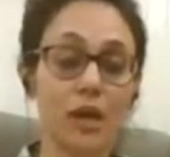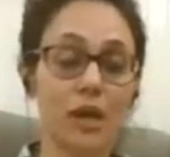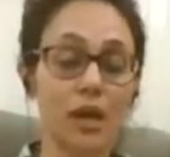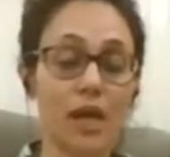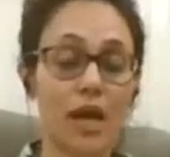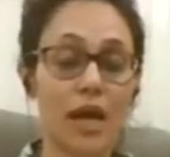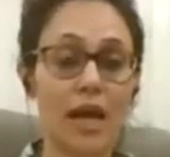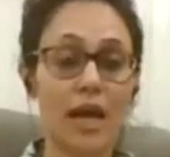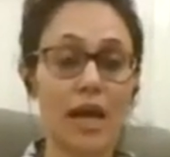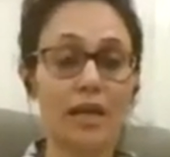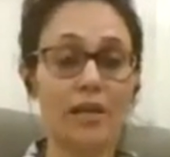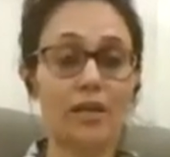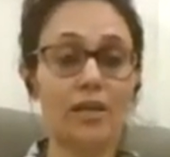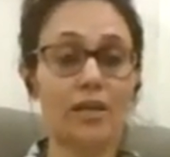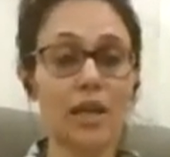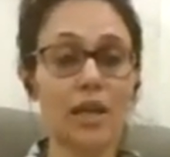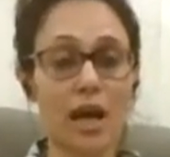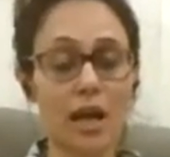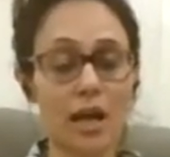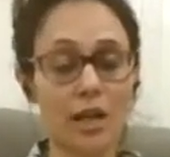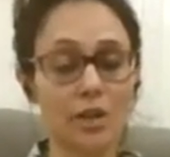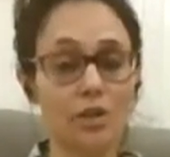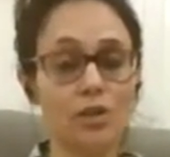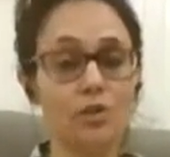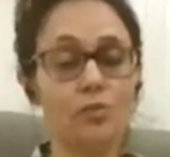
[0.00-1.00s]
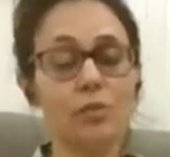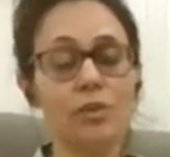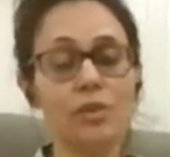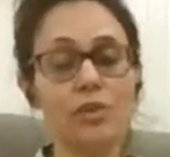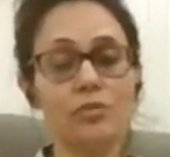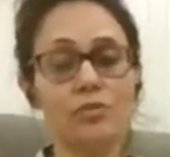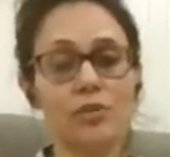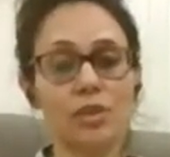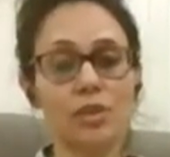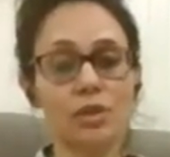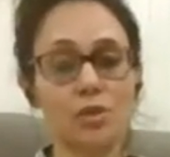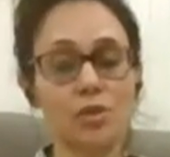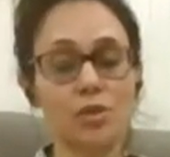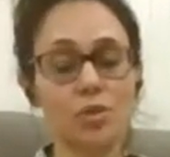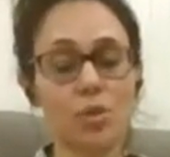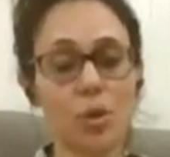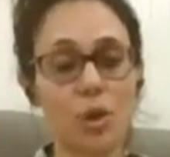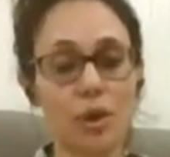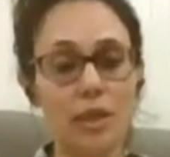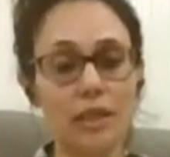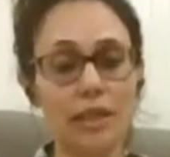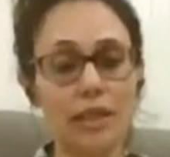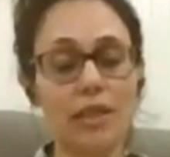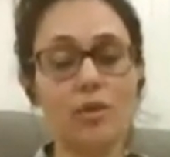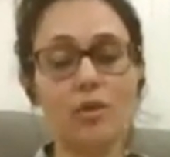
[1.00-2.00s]
had an argument with his
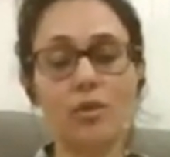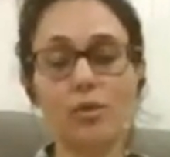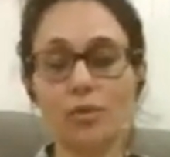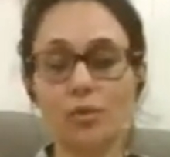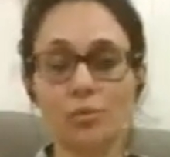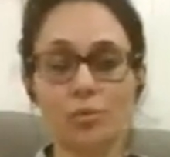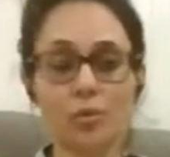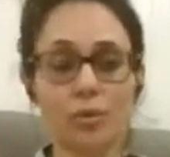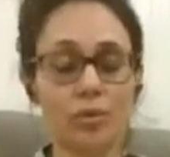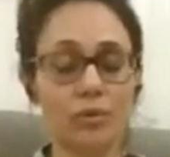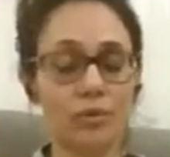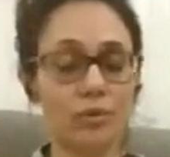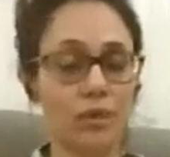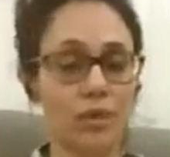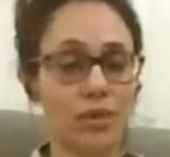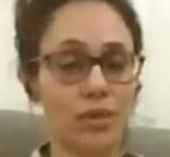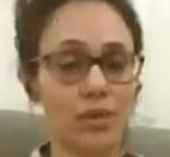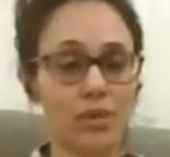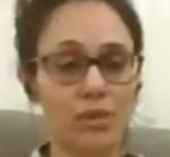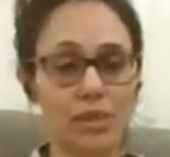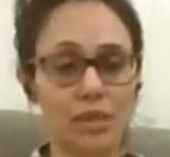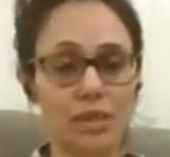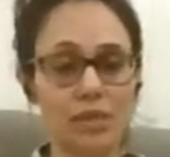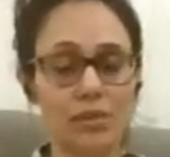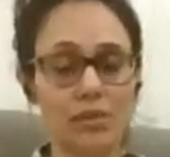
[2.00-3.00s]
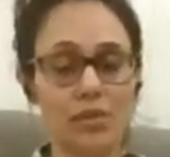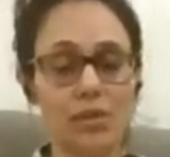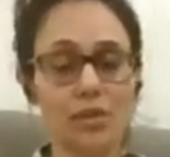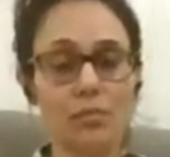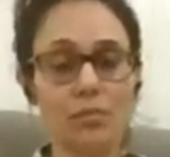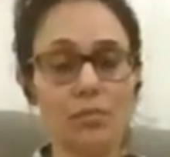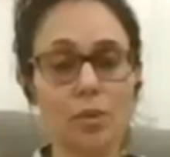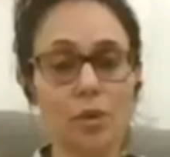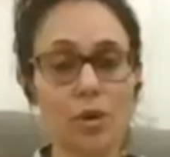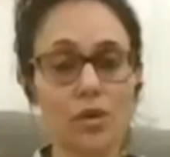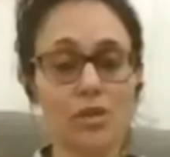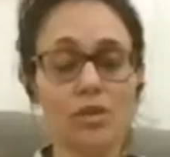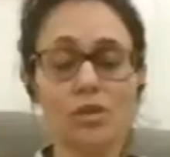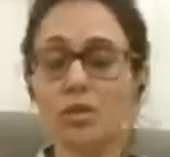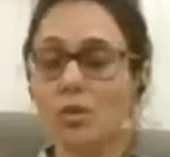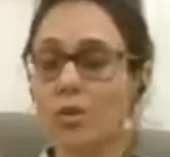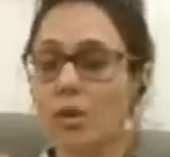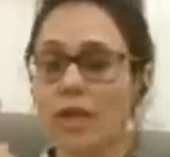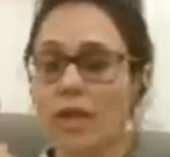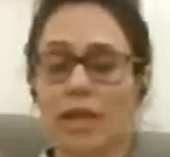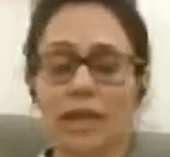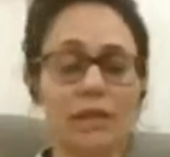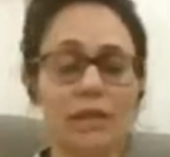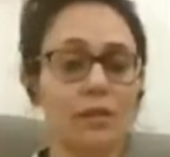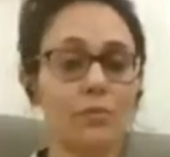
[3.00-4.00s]
colleague, or with his senior boss, or
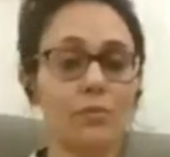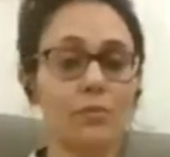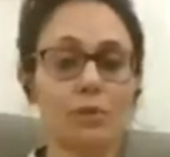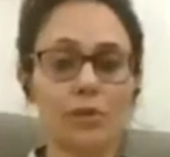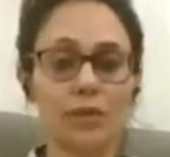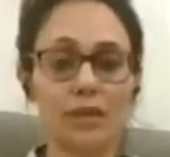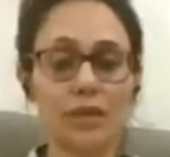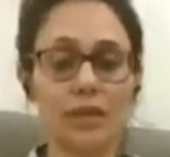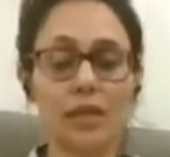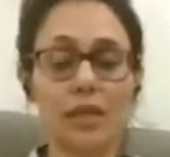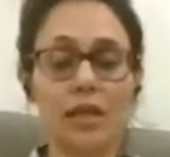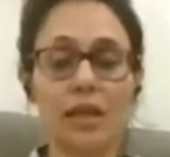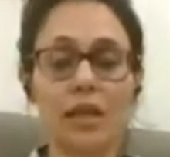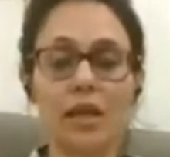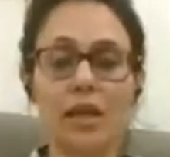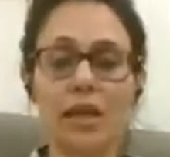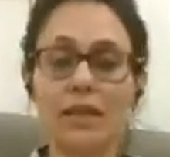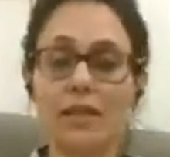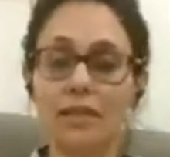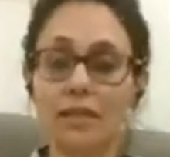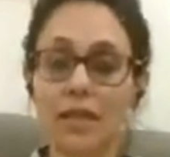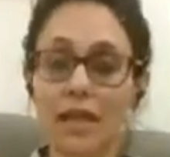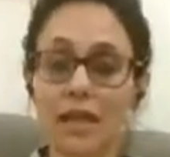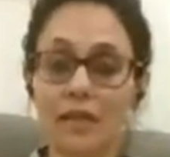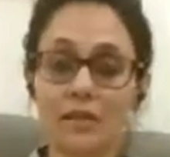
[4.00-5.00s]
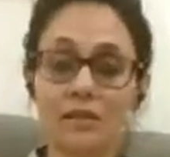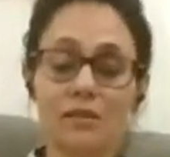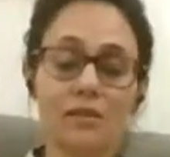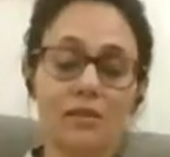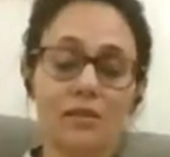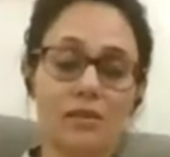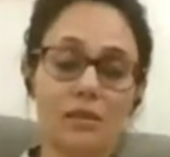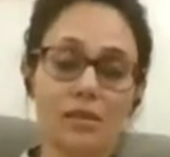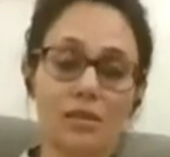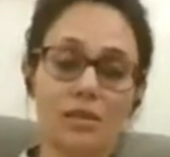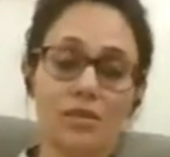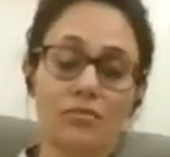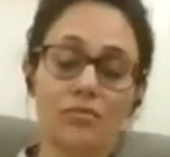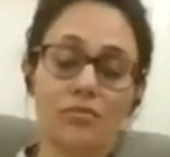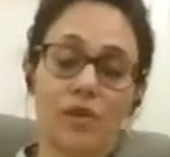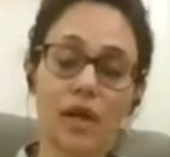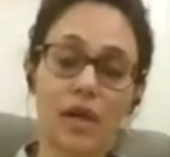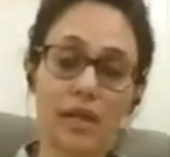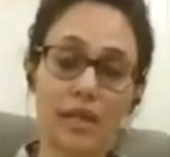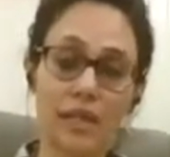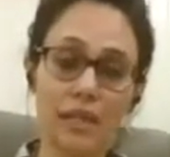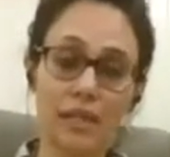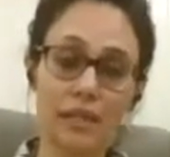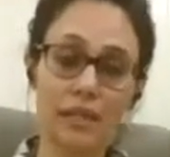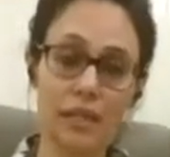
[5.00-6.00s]
anybody, and that is the reason
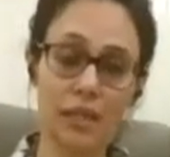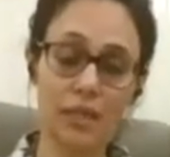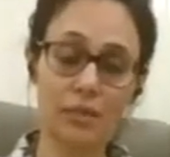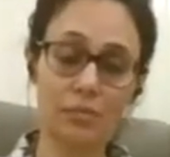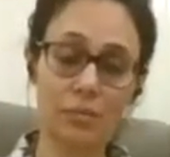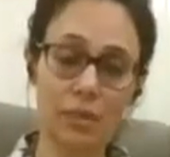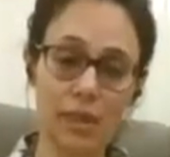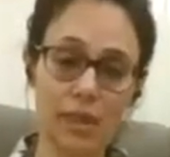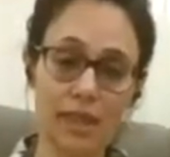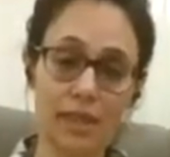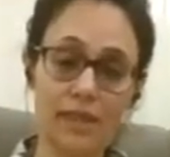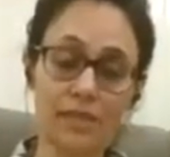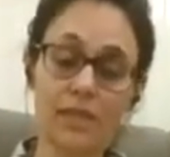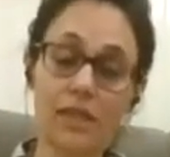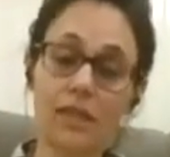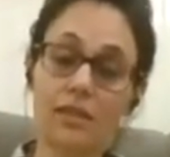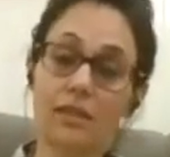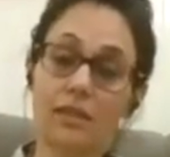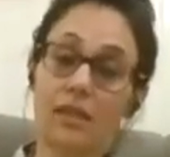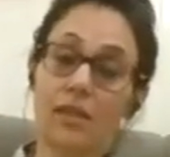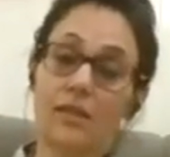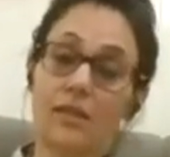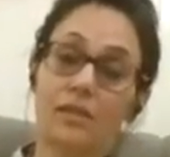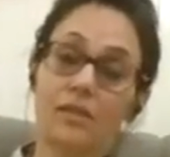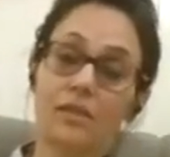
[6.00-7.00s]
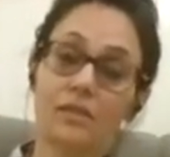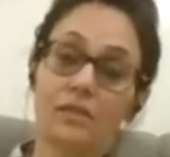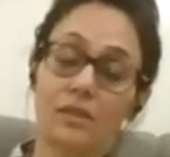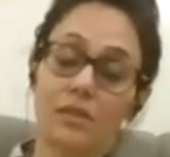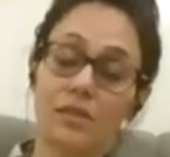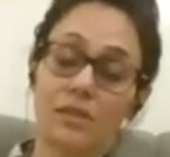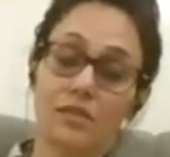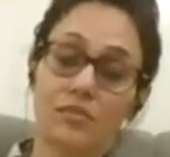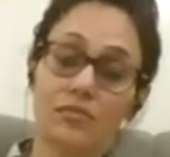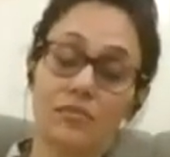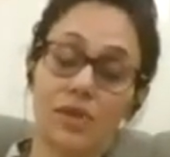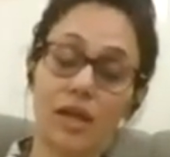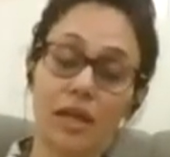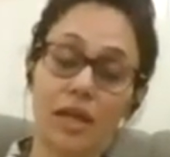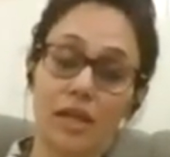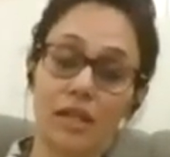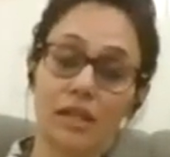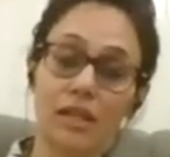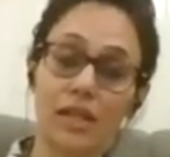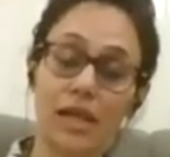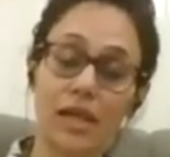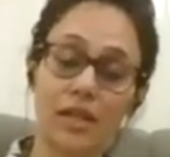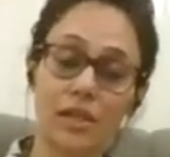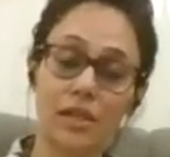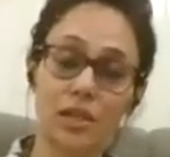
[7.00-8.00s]
why he came late, and that is the reason why he
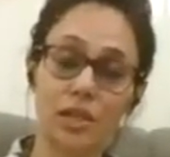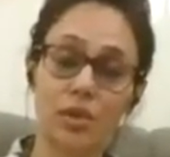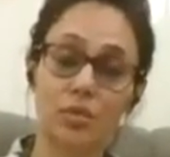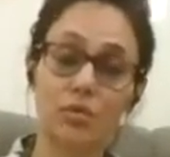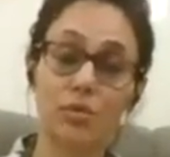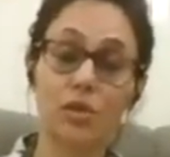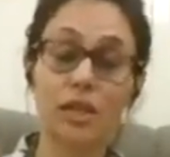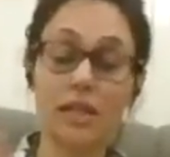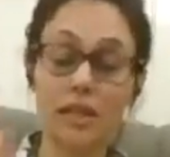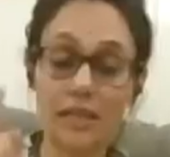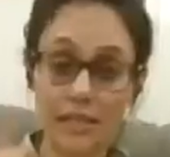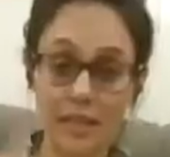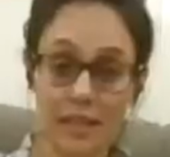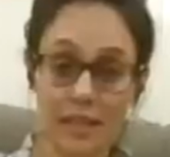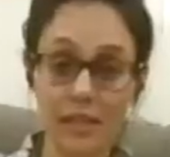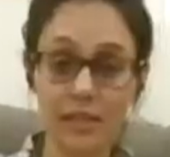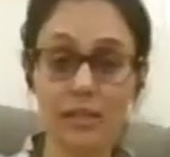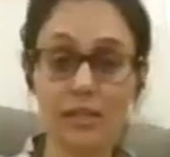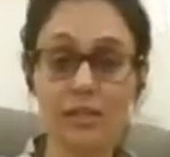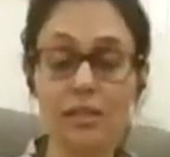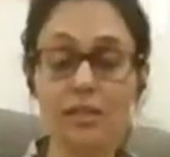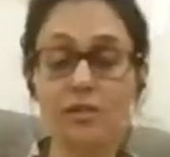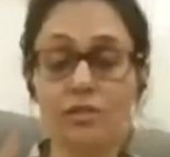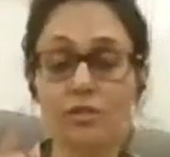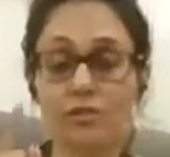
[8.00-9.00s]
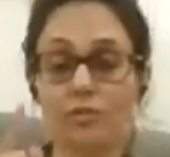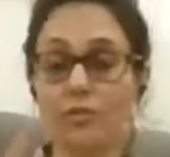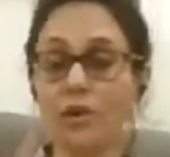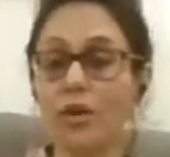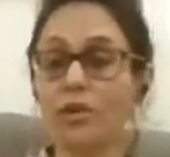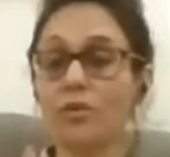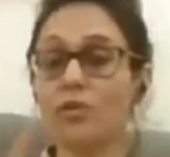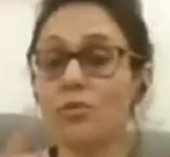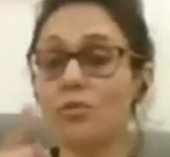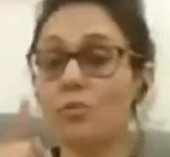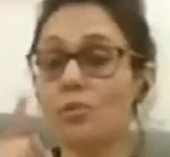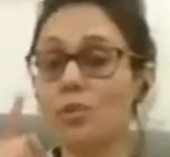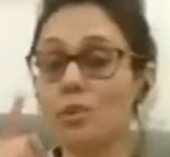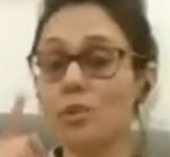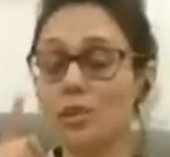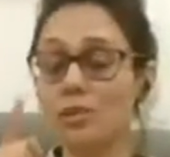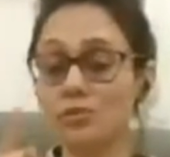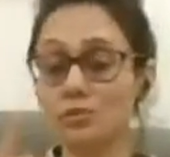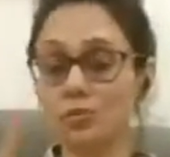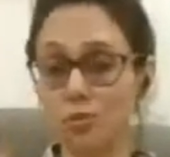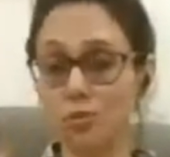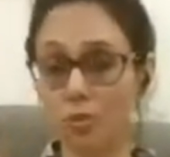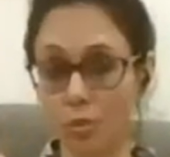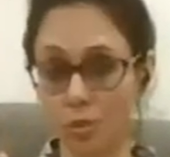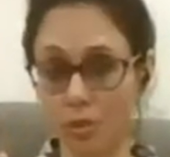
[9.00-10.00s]
lashed out. Yes, the father was at
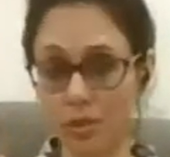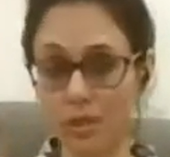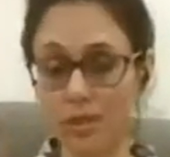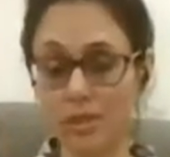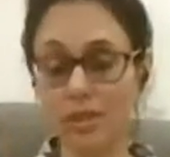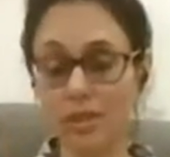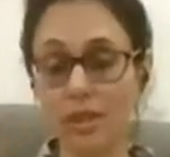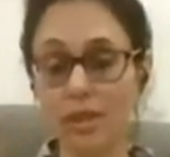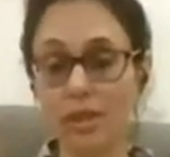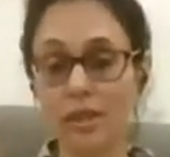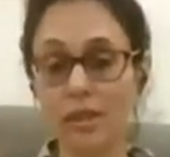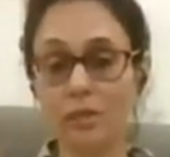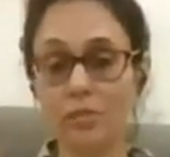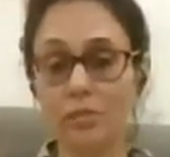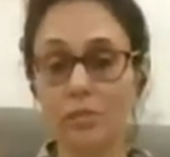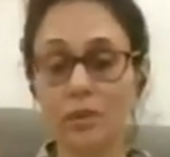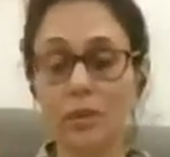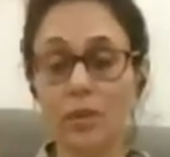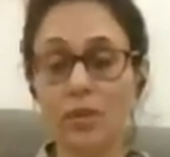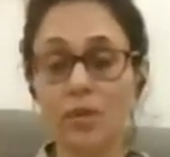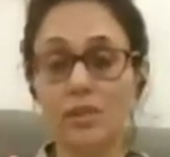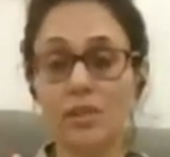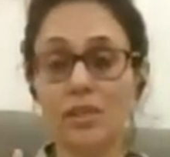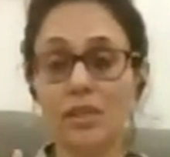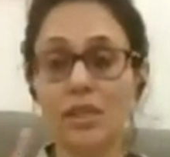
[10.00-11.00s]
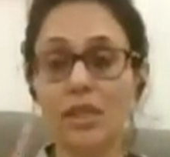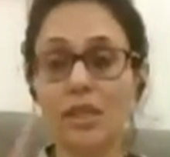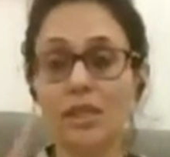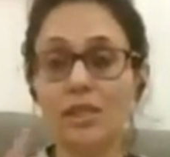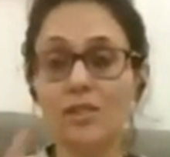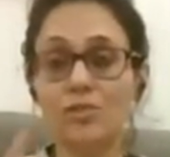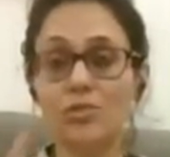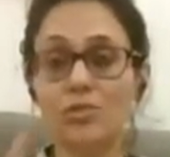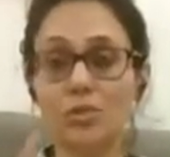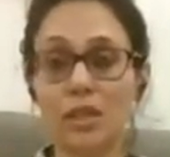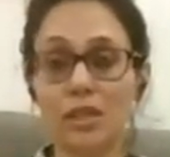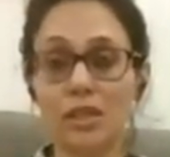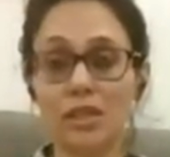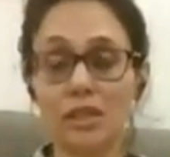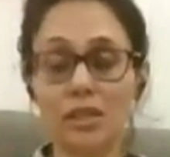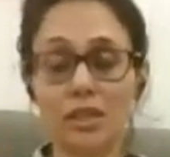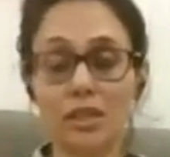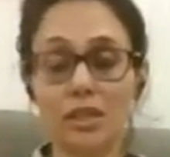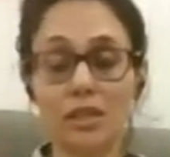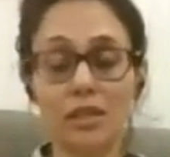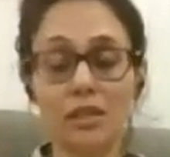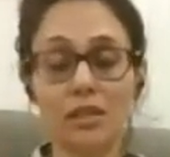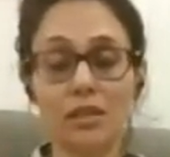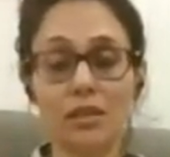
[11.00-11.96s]
fault, because he treated